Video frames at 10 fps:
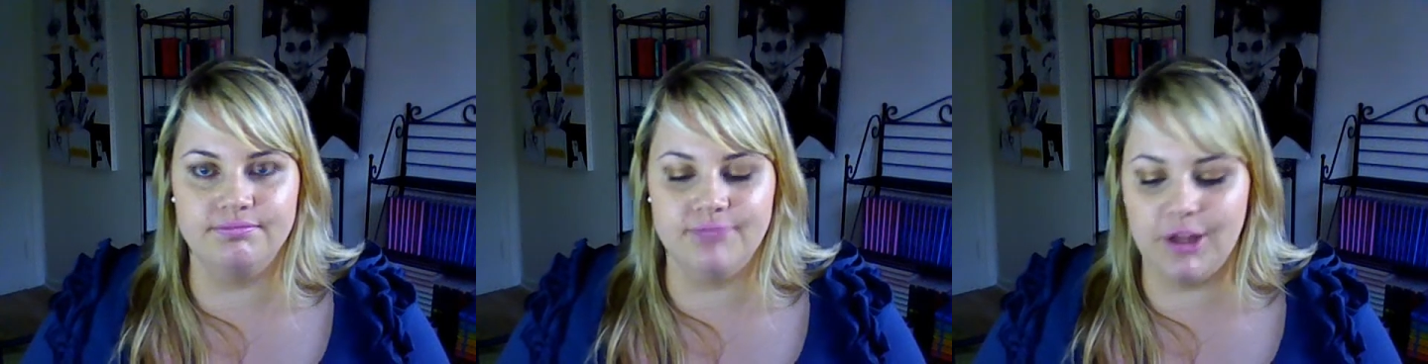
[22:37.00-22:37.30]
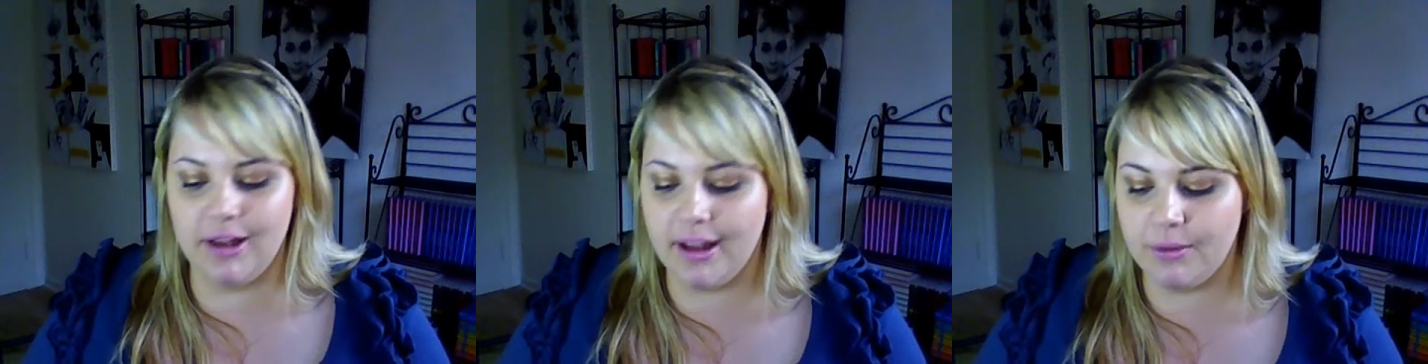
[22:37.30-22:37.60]

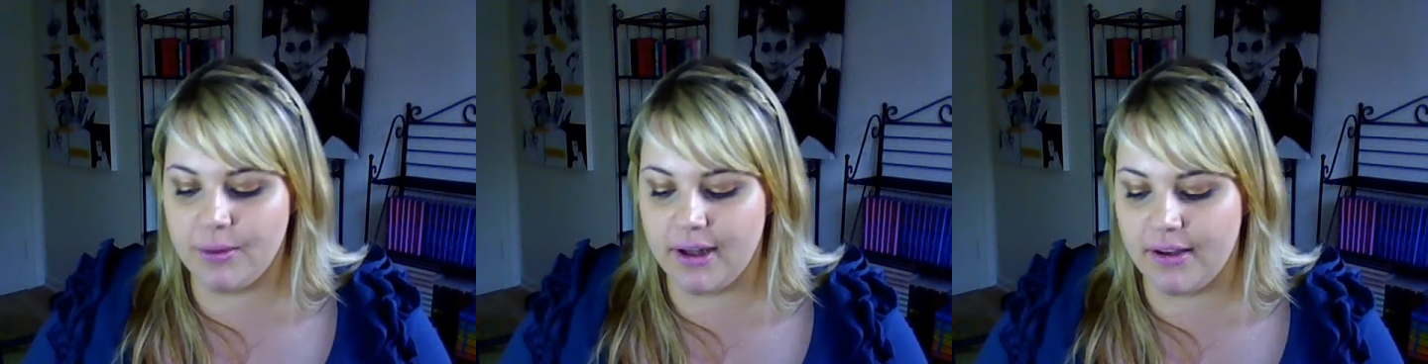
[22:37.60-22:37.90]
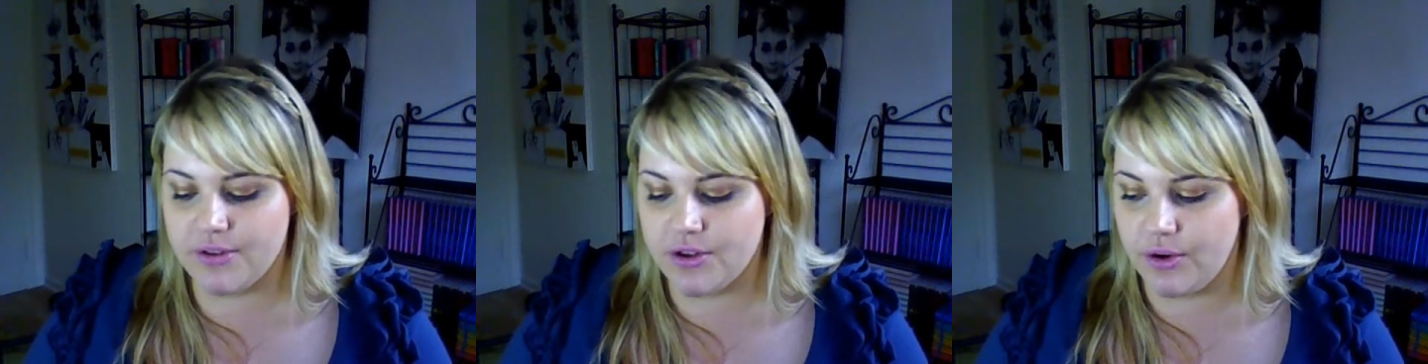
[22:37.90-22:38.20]
you liked what
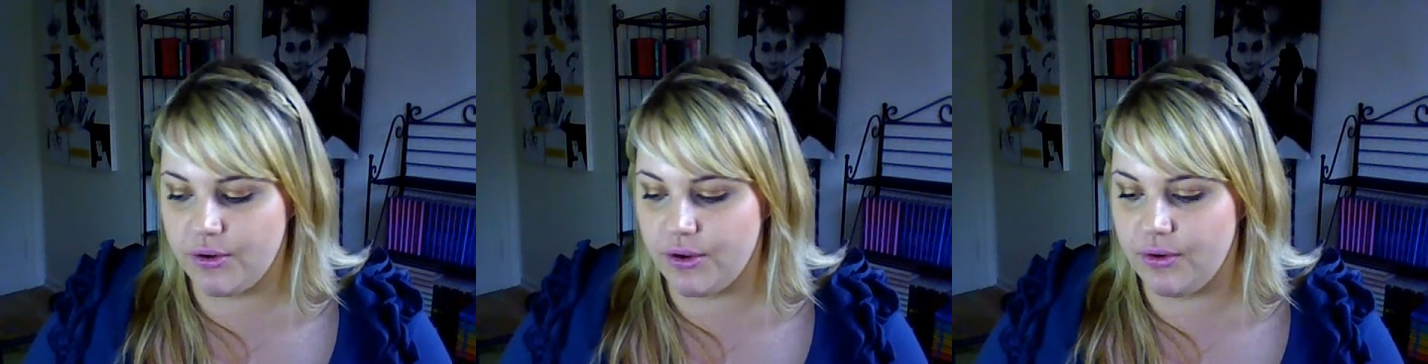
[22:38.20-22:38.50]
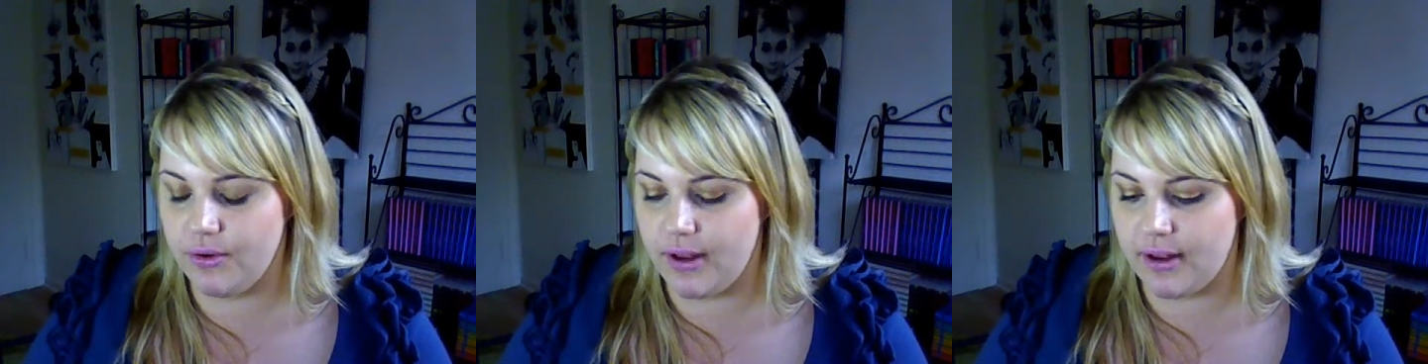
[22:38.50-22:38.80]
I've shown
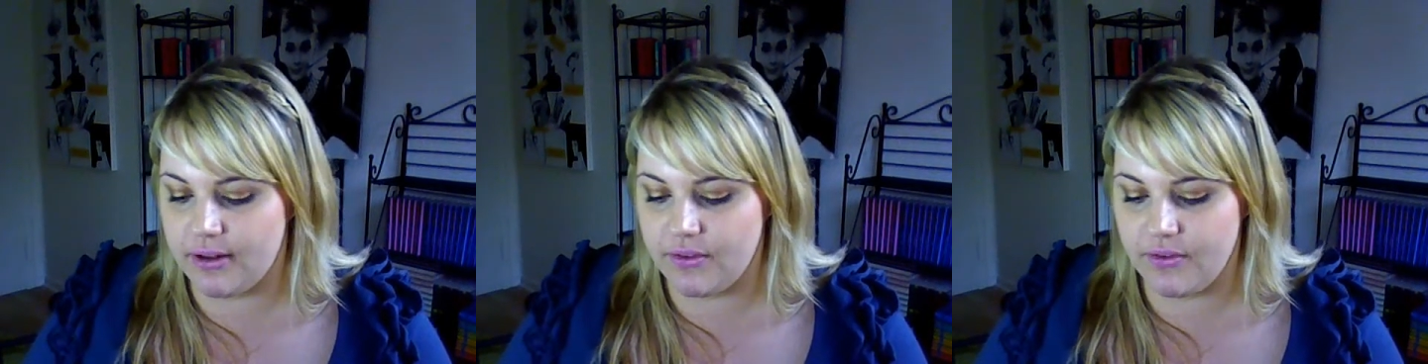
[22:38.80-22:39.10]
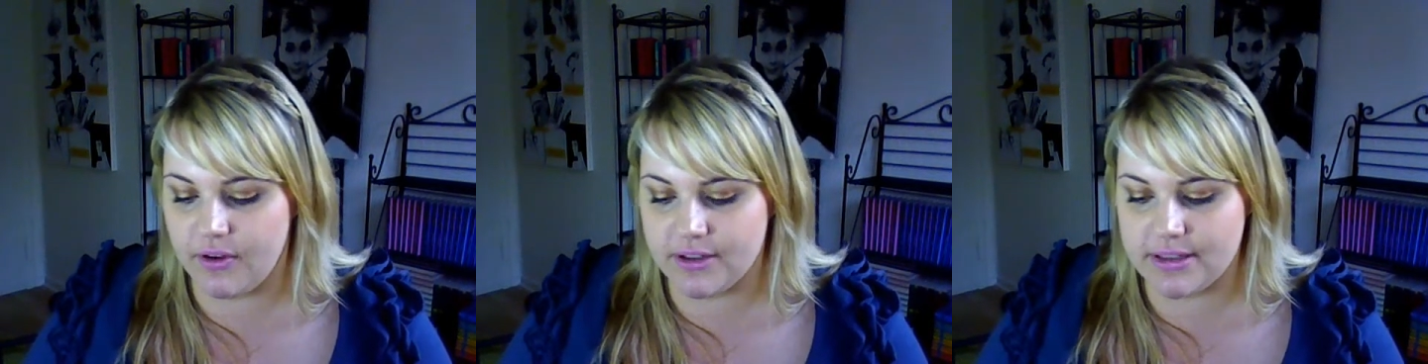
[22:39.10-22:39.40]
you and
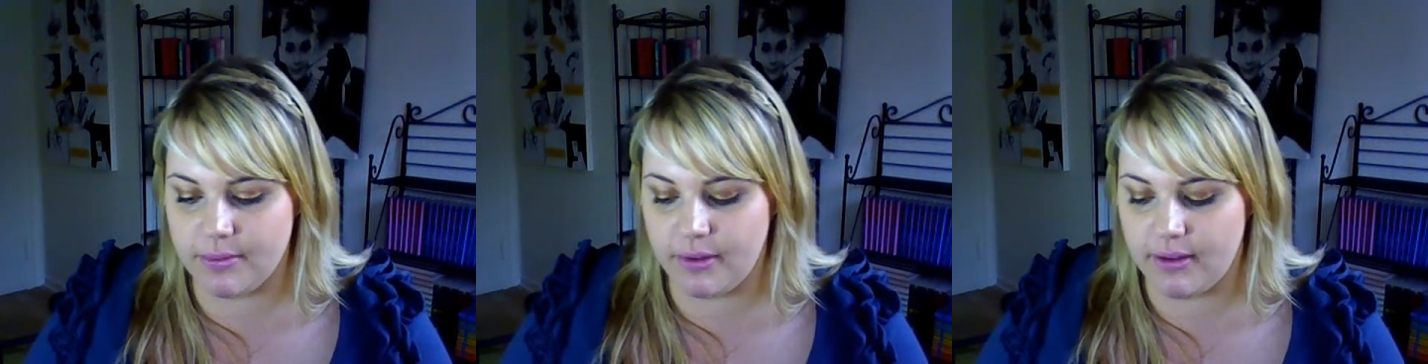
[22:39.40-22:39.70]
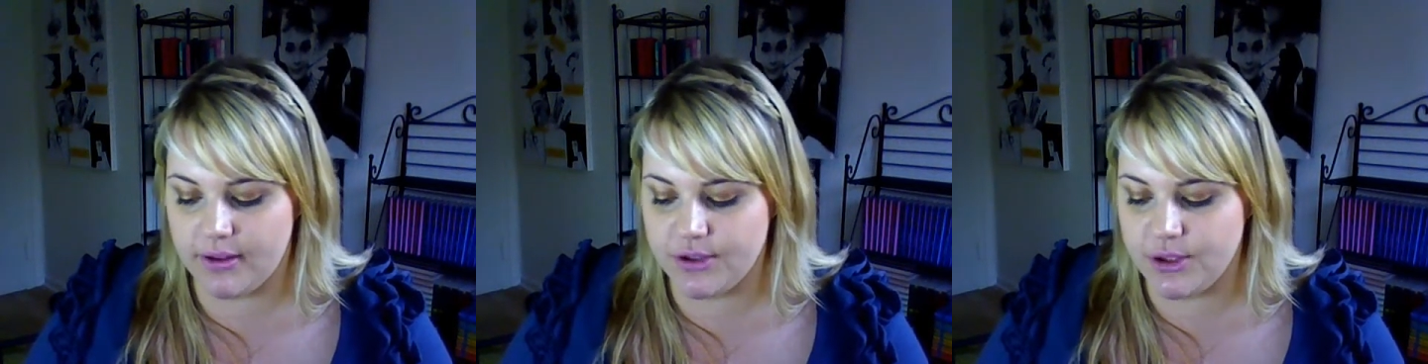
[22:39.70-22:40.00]
found something
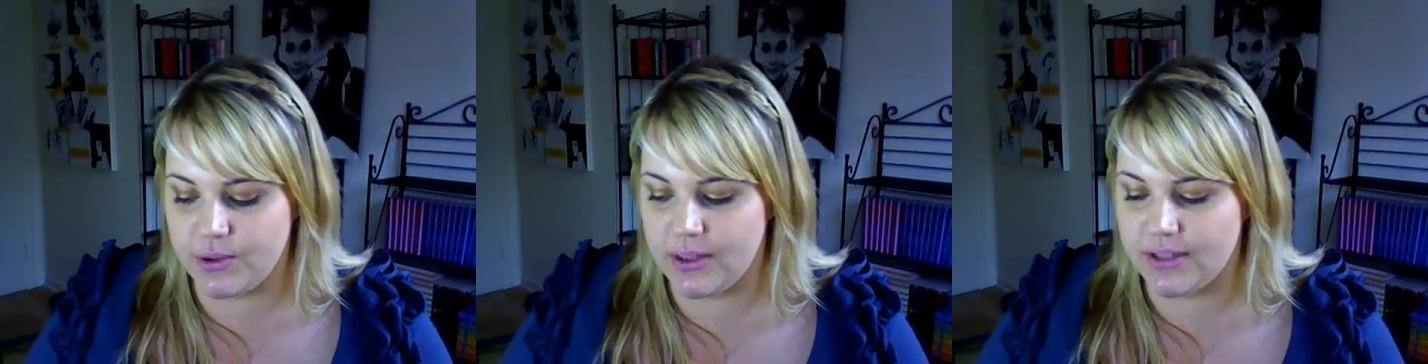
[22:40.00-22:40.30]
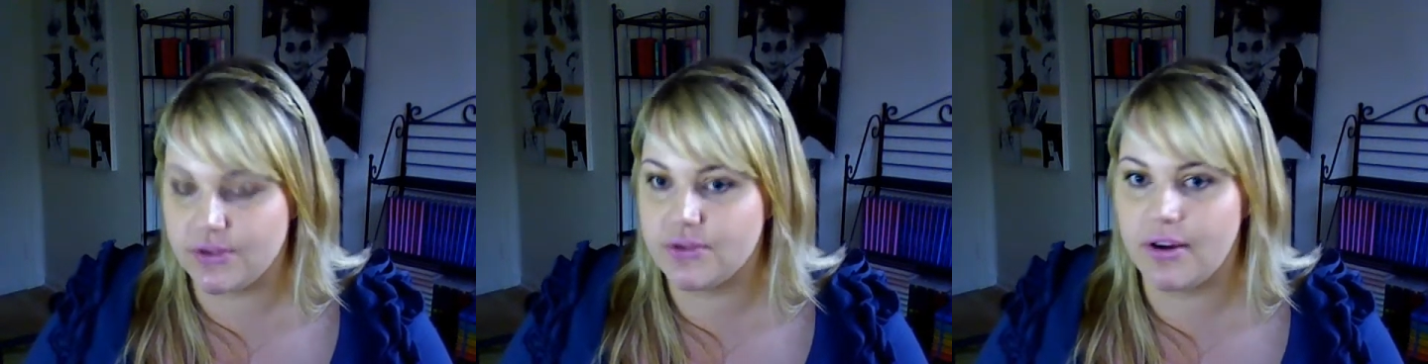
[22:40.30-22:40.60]
that you like
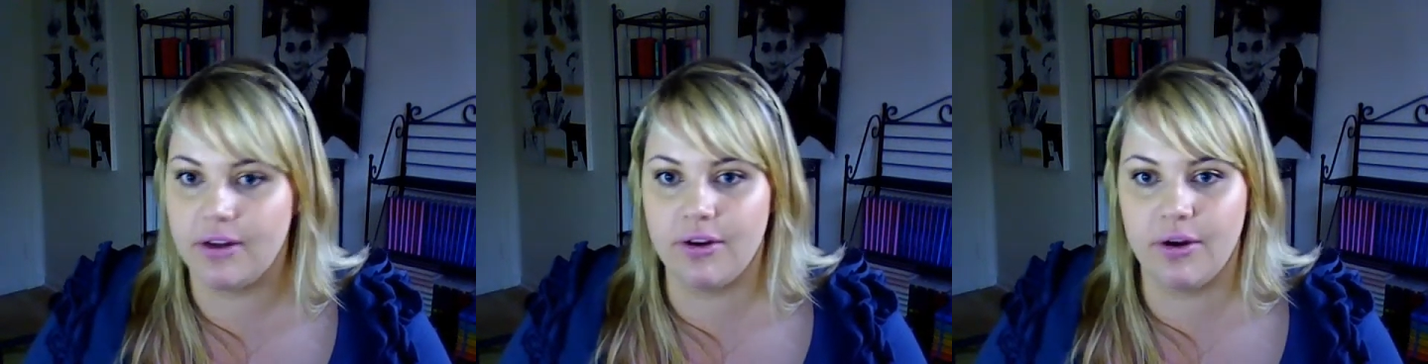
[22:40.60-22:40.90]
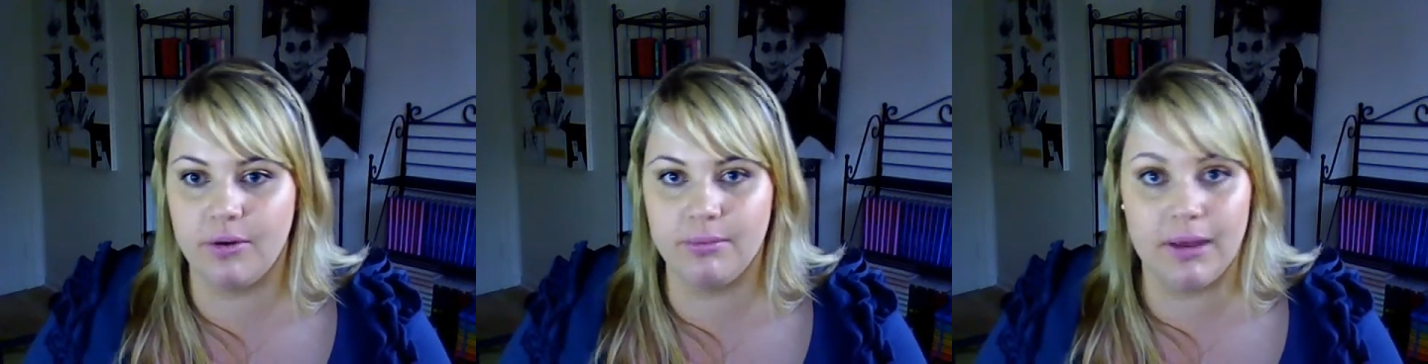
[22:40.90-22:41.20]
to try on your
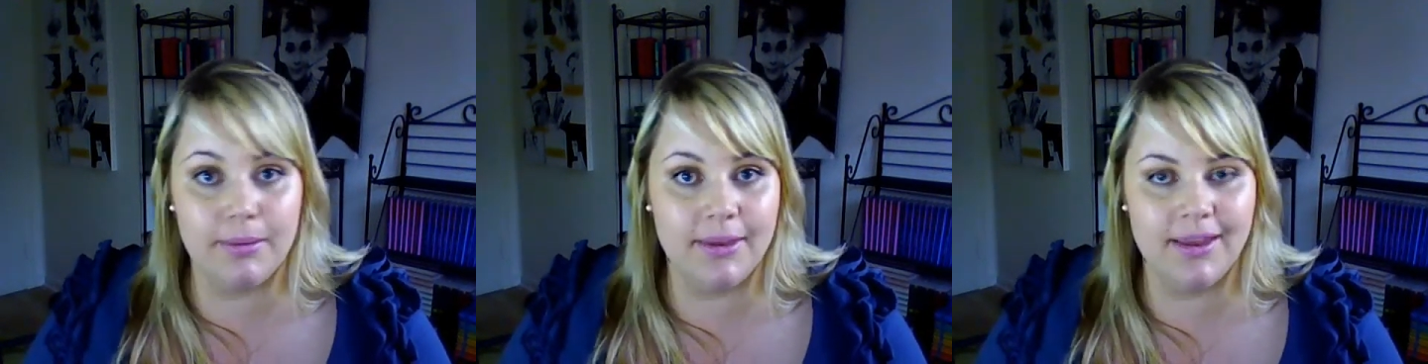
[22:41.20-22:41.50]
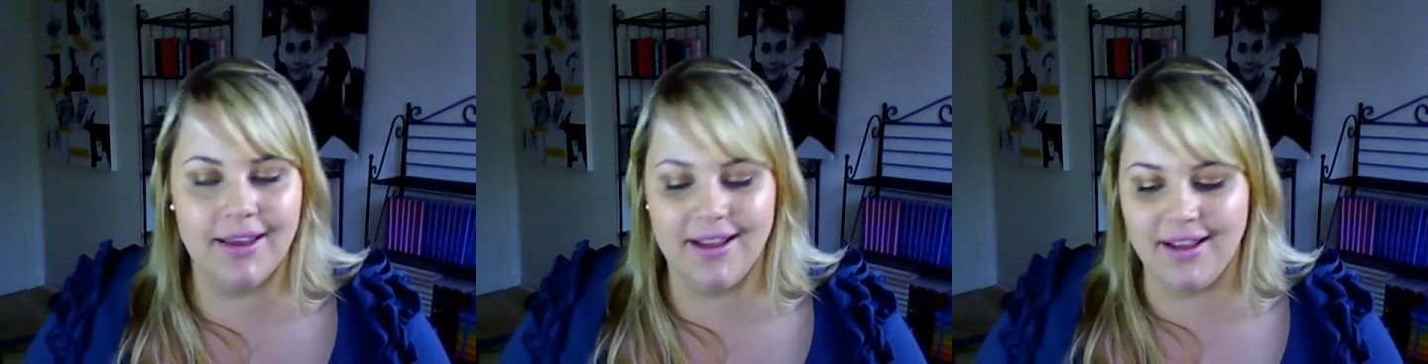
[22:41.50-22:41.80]
own maybe,